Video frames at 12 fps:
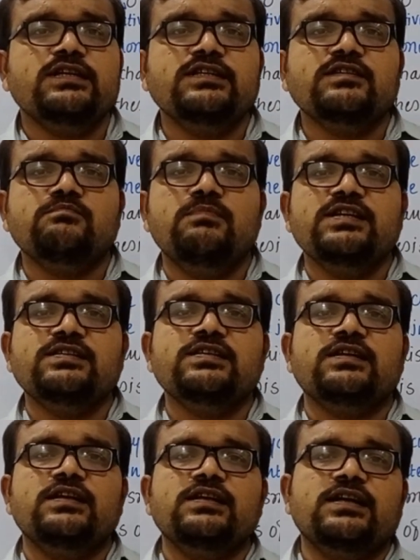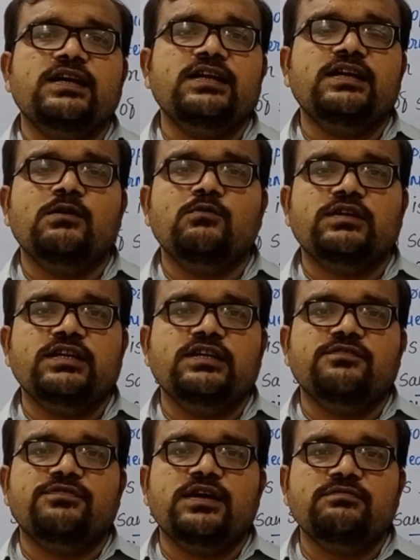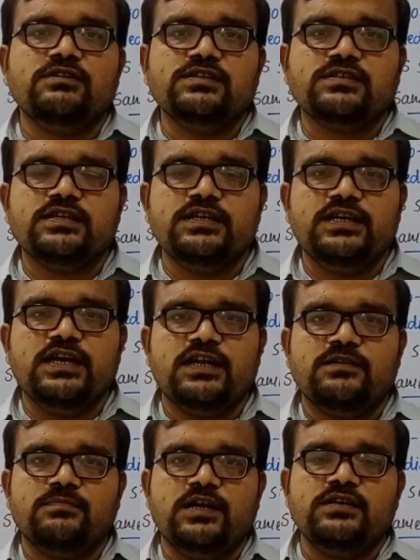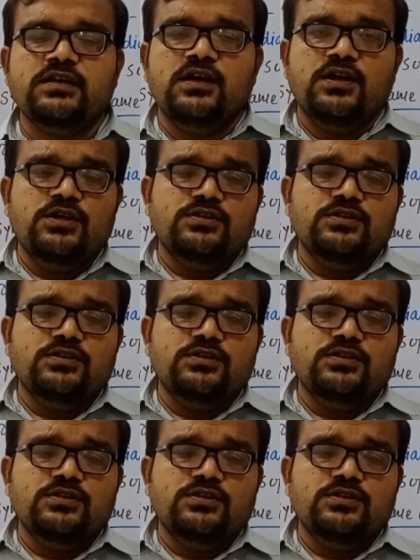is basically carried out in Favorskii rearrangement.